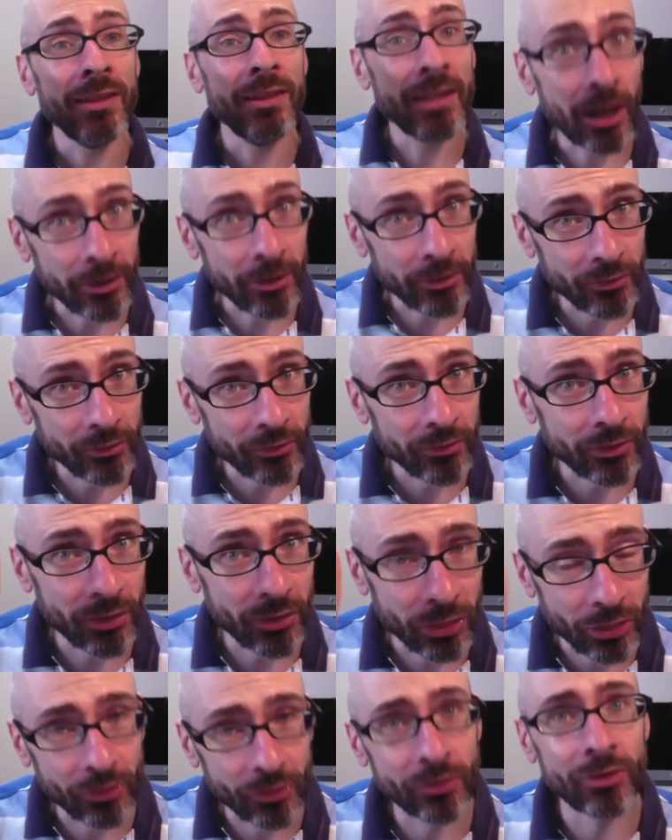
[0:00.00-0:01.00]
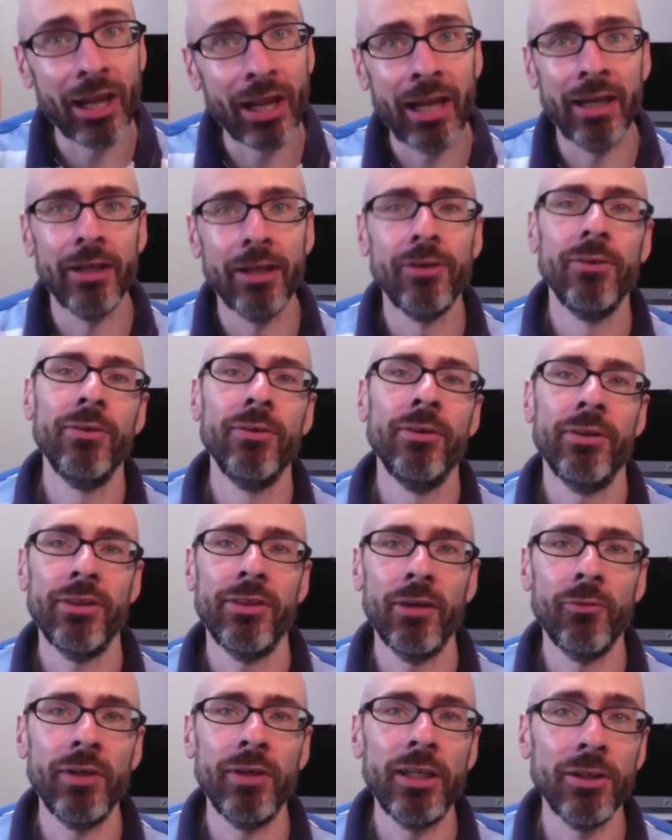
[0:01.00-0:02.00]
The third angle
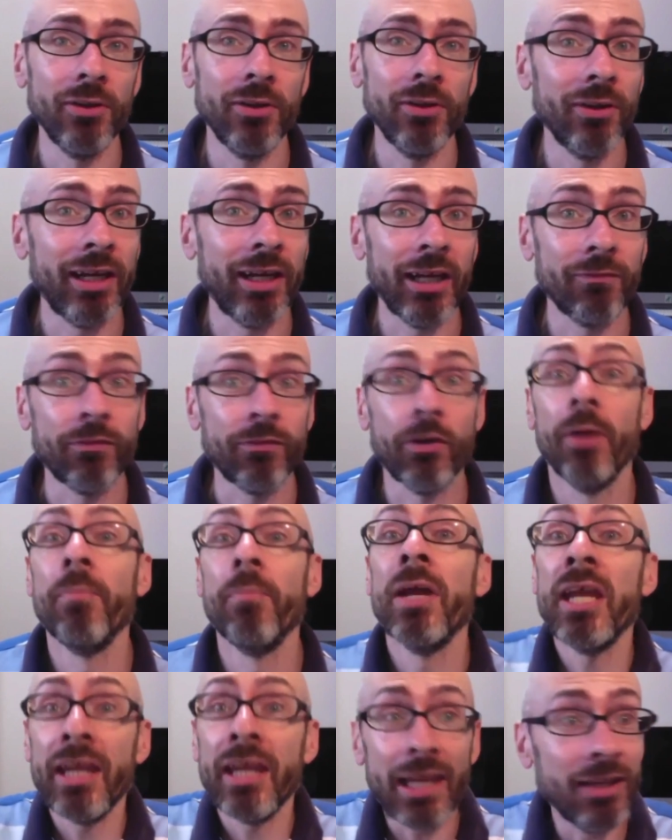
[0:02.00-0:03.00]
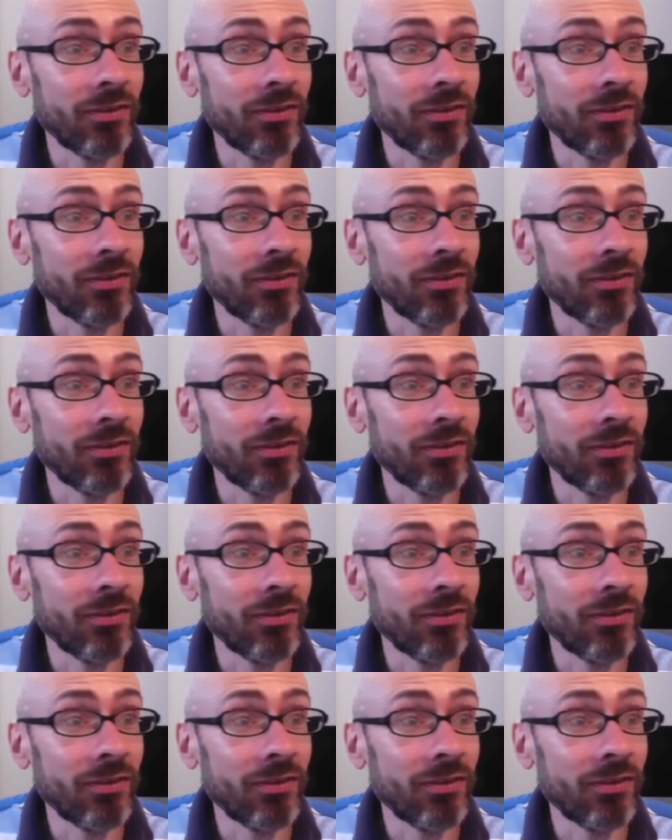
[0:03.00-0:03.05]
that we could look at it from